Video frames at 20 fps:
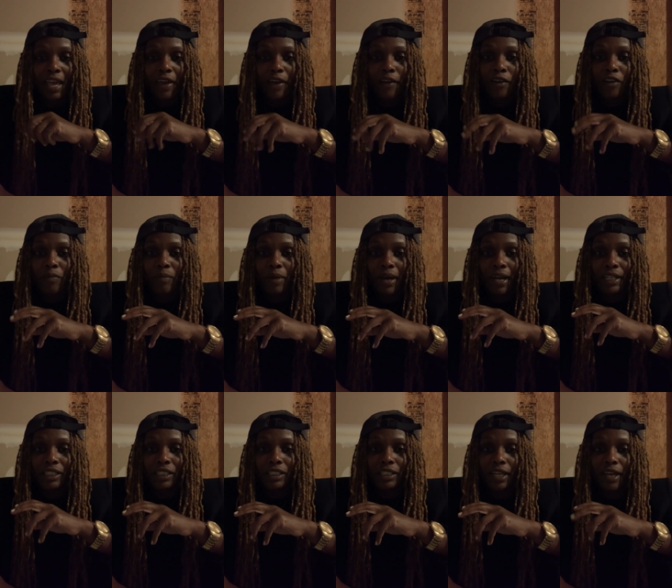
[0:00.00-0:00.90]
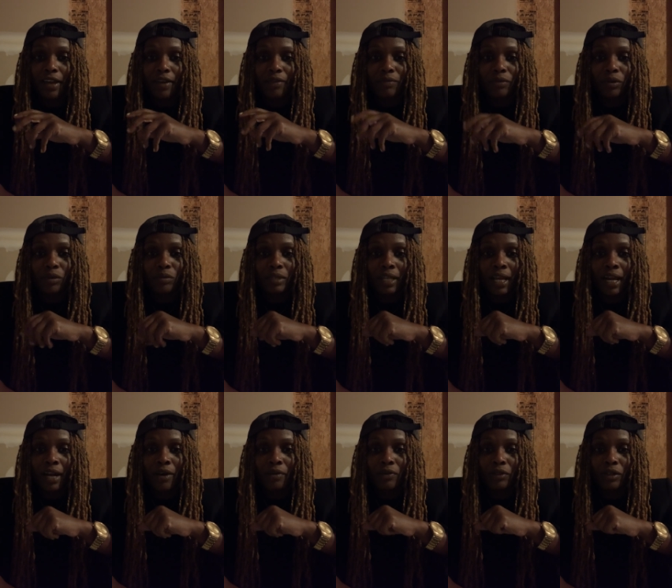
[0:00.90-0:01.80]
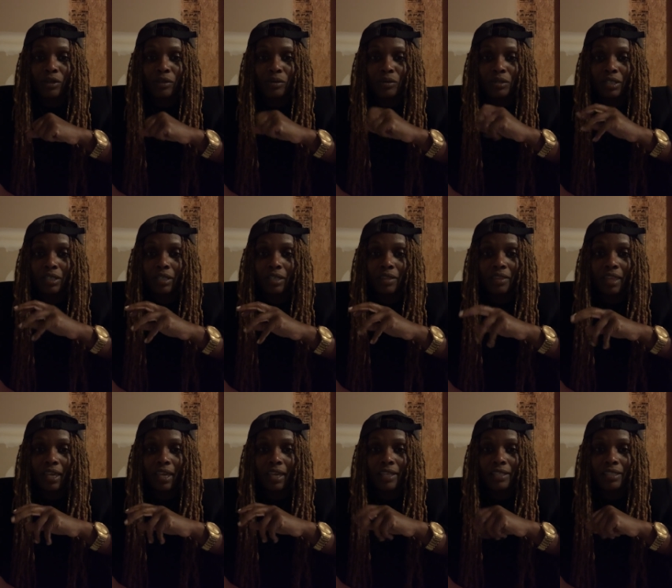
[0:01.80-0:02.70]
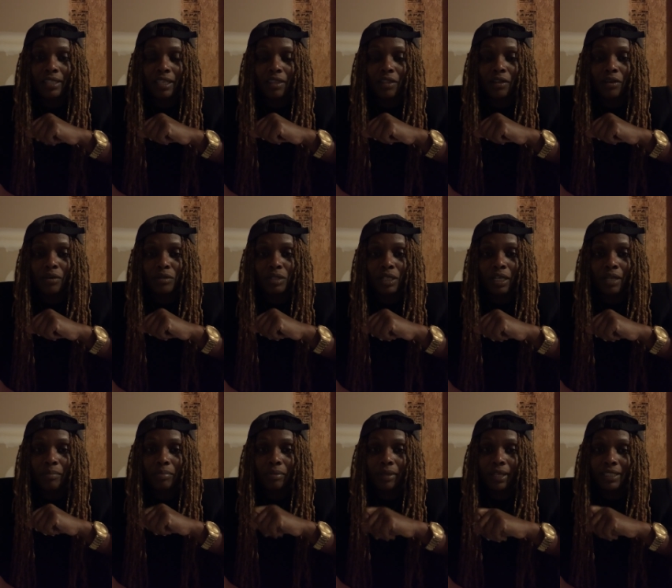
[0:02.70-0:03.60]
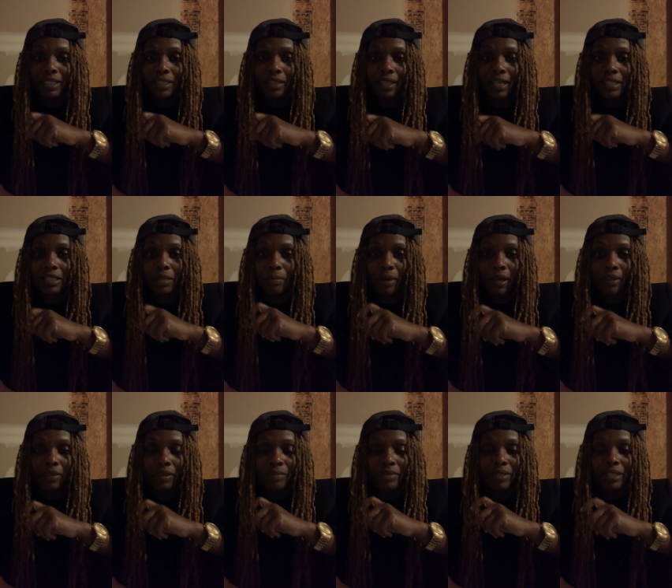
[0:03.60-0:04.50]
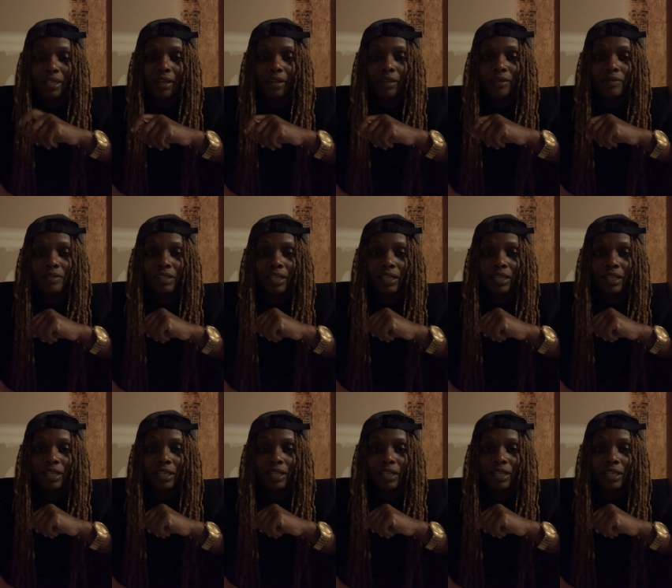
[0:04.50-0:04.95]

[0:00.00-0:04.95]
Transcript: Everybody should have wrote down those good things and those unpleasant things about themselves.